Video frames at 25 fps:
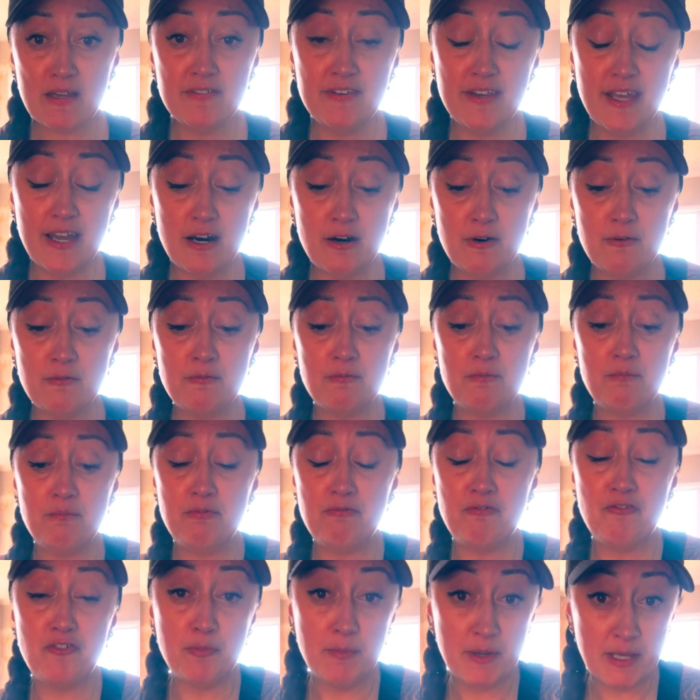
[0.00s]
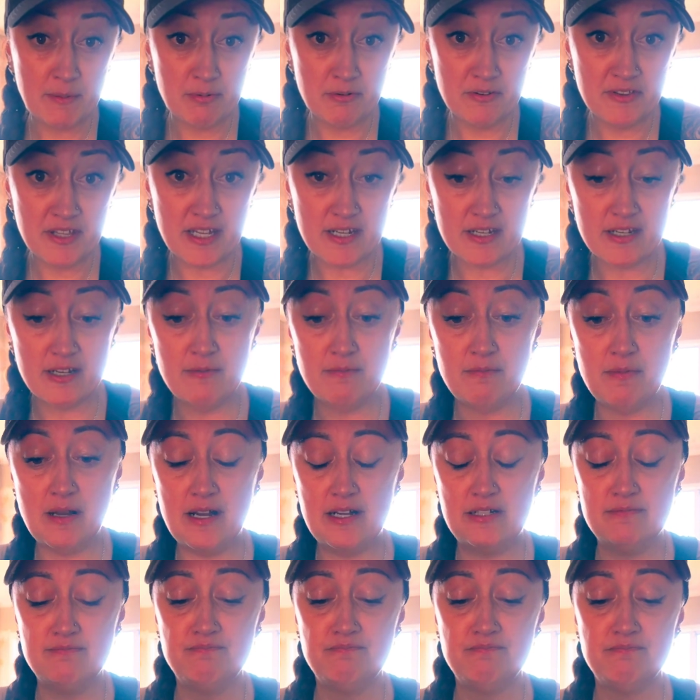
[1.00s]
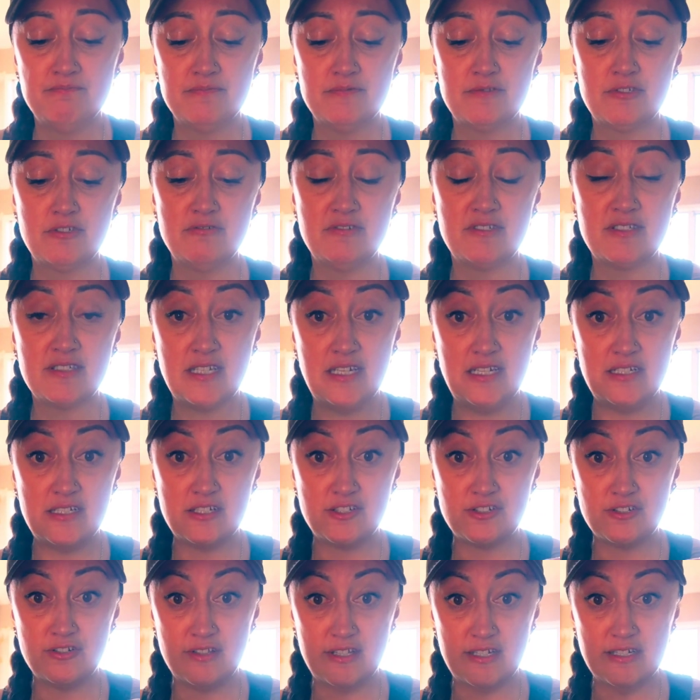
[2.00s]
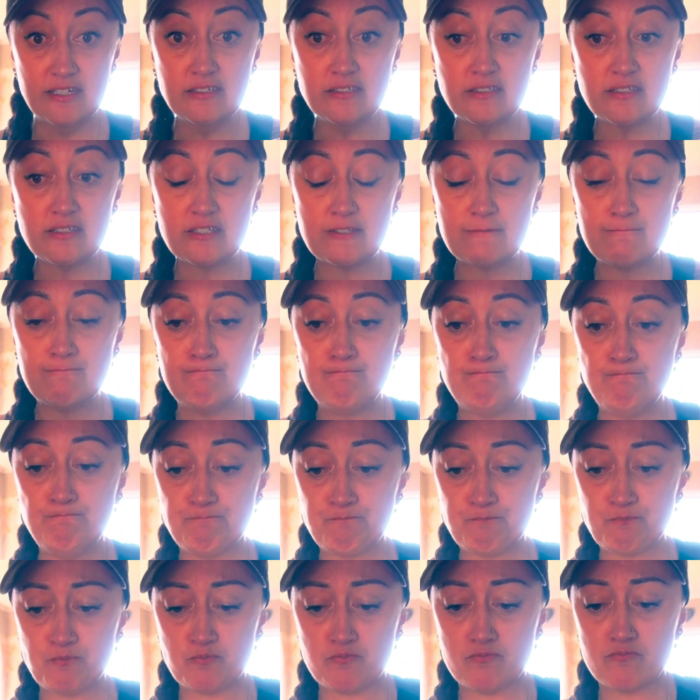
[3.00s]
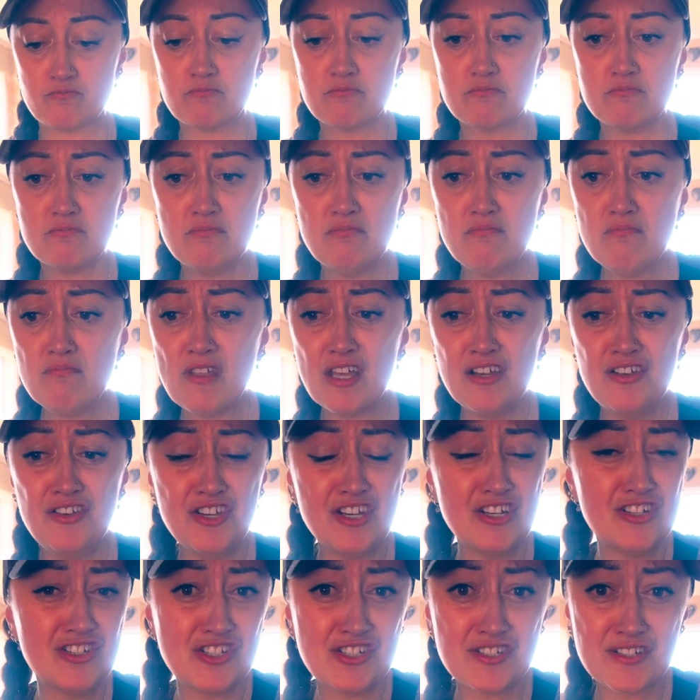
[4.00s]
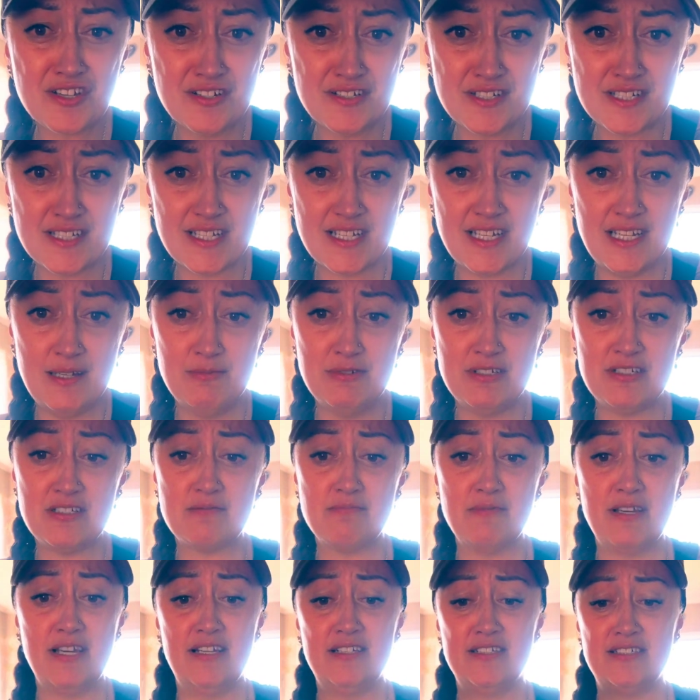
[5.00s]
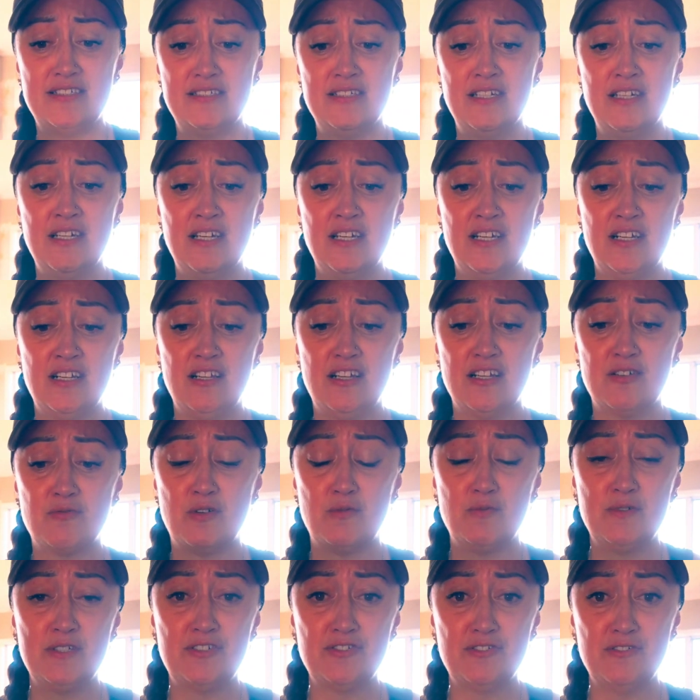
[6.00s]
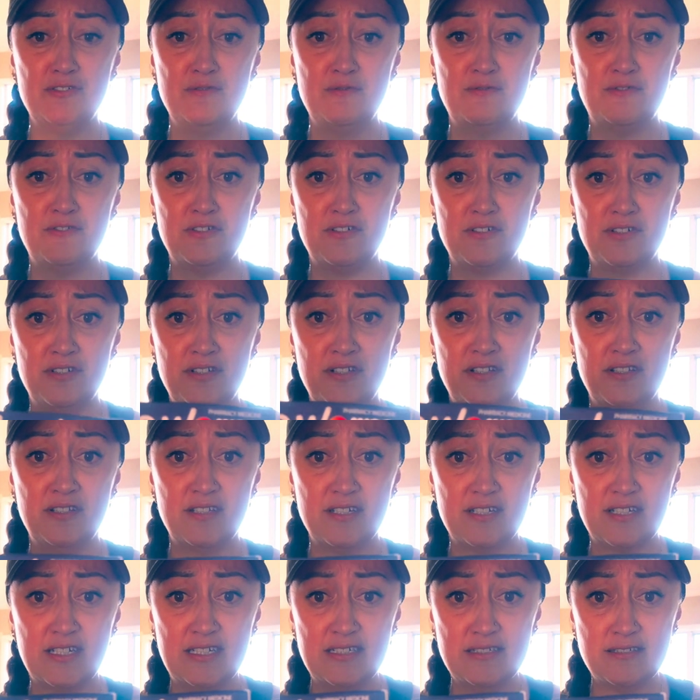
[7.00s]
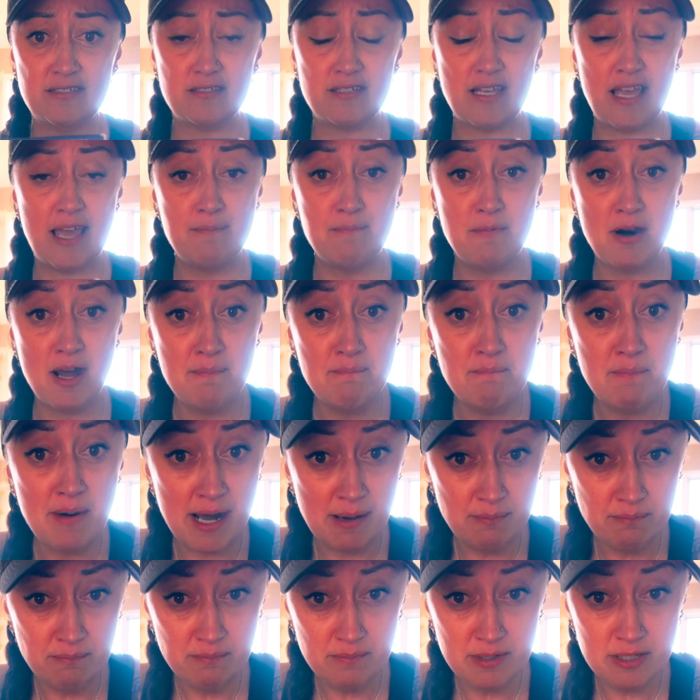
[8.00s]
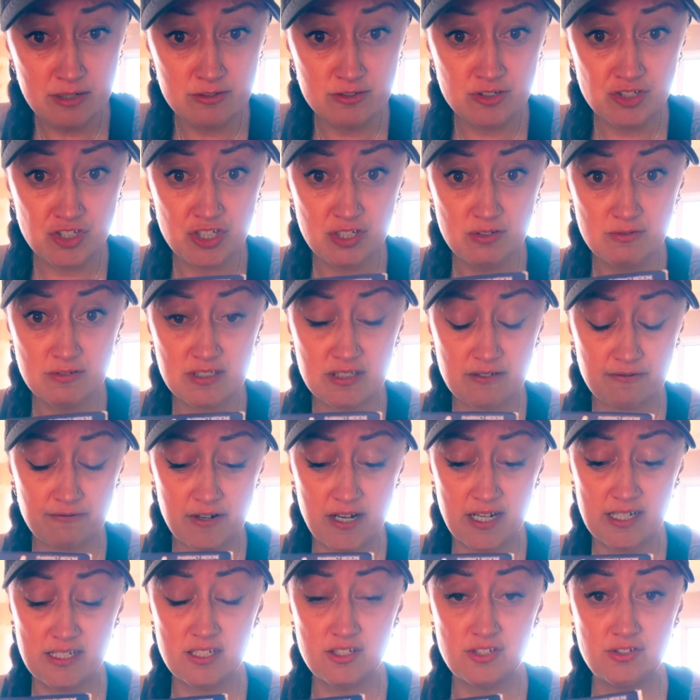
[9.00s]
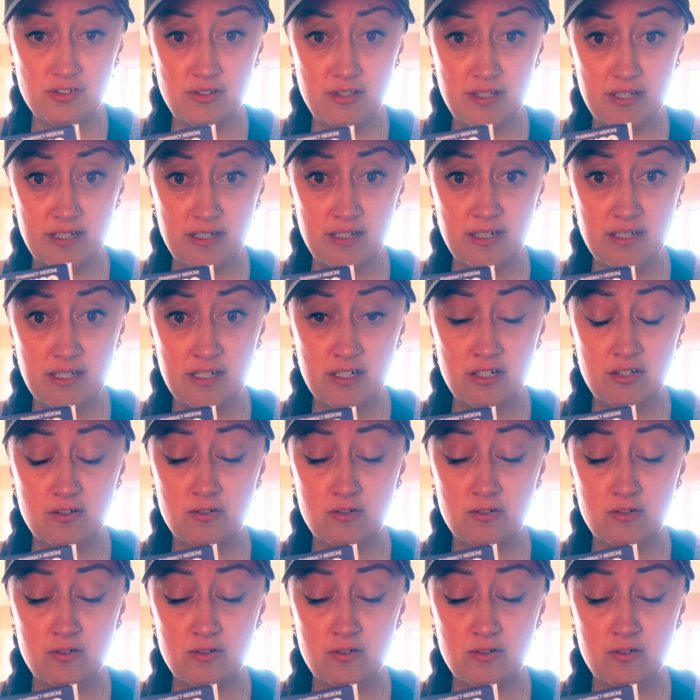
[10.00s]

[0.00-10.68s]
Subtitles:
Now, for people that are too scared to do this, you can just go to the chemist, man, and like what we do for the kids and my mum, because she was afraid to do the